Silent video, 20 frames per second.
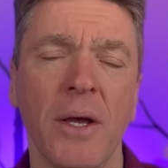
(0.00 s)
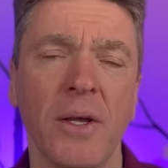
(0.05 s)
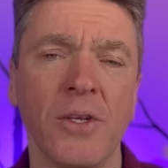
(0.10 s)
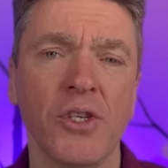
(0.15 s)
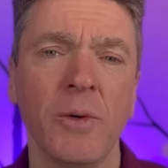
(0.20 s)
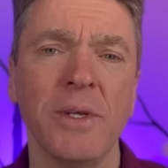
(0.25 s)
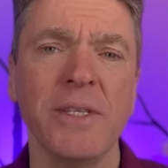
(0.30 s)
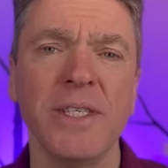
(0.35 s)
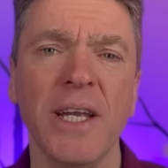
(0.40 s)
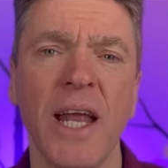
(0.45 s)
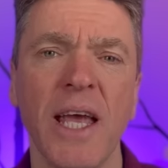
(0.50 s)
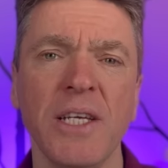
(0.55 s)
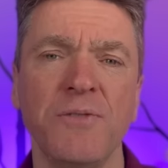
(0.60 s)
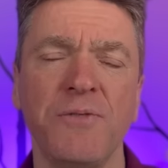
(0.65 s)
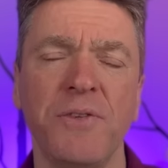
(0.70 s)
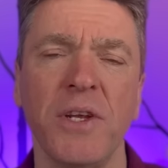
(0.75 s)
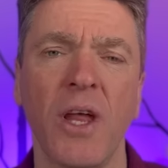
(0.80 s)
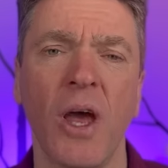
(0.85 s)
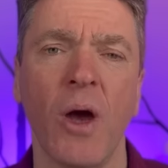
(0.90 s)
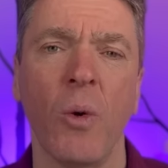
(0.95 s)
So in today's
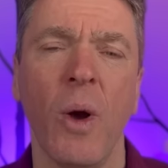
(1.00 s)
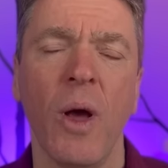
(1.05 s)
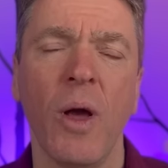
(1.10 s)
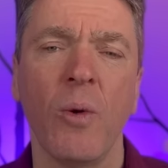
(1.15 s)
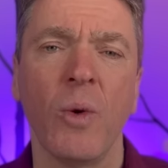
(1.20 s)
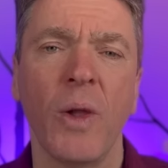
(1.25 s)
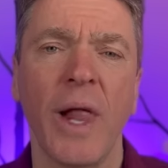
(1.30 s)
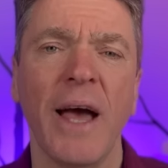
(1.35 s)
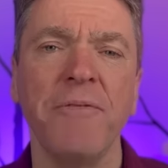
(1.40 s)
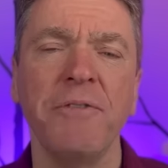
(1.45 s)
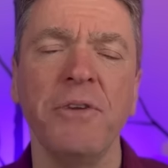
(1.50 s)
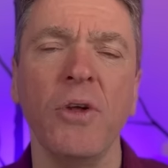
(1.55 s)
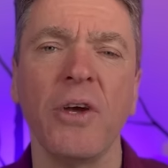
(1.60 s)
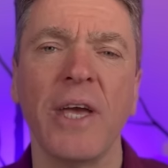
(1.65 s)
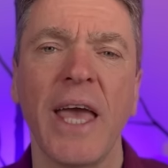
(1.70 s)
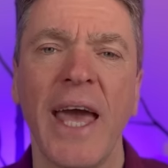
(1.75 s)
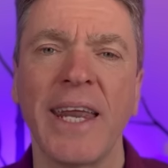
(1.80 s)
video, we'll have a look